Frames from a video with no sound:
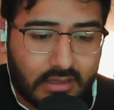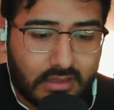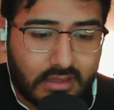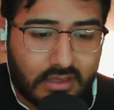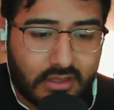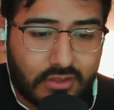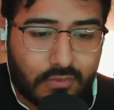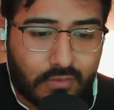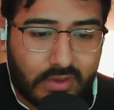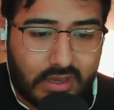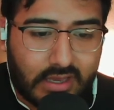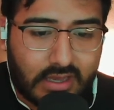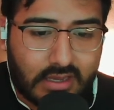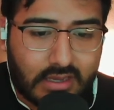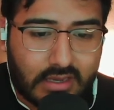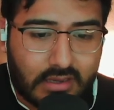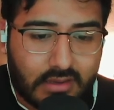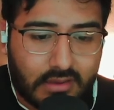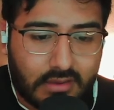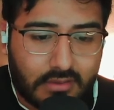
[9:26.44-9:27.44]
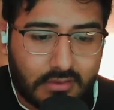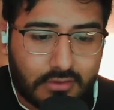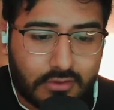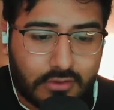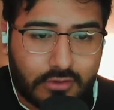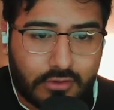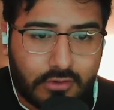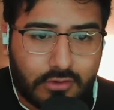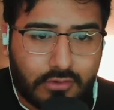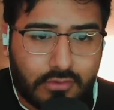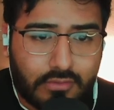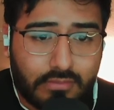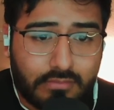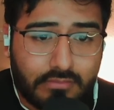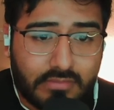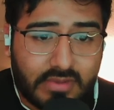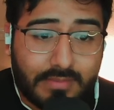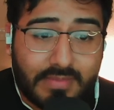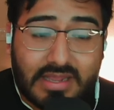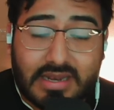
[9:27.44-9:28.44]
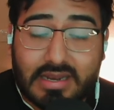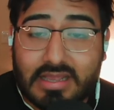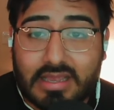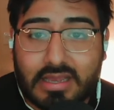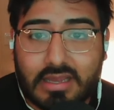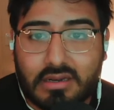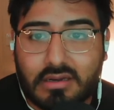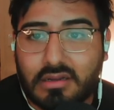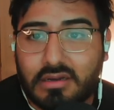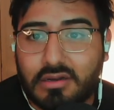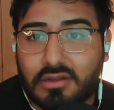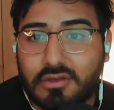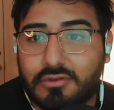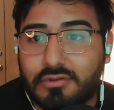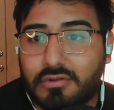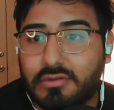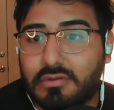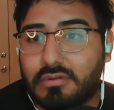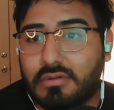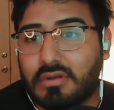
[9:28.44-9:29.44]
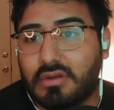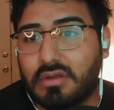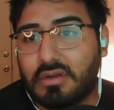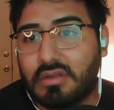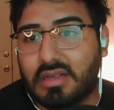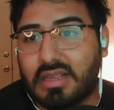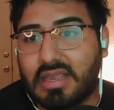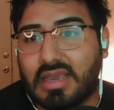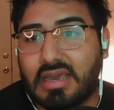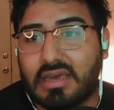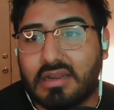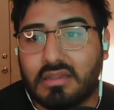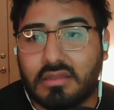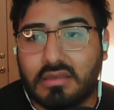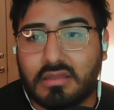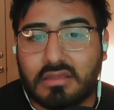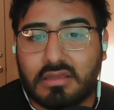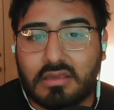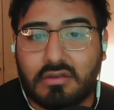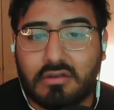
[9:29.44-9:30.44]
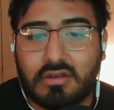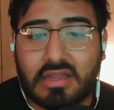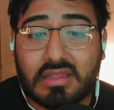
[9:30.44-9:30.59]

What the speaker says: this week. So, I mean, again, another catalyst here.